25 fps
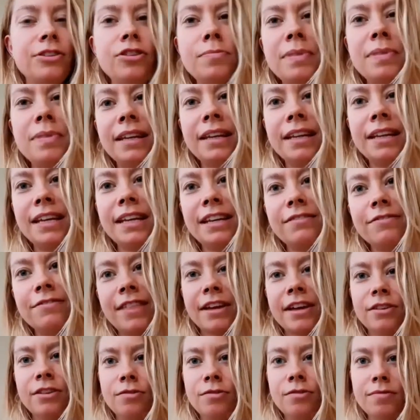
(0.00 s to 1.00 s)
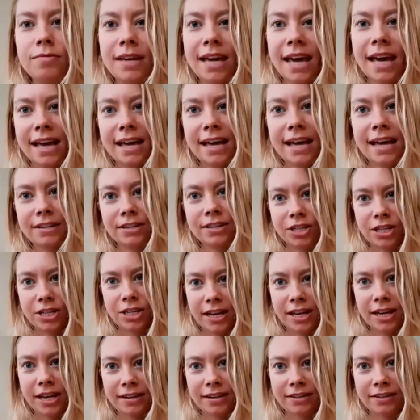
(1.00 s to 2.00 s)
you believe that you can't
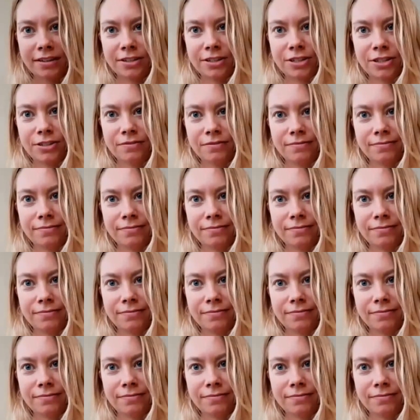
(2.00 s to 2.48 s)
change?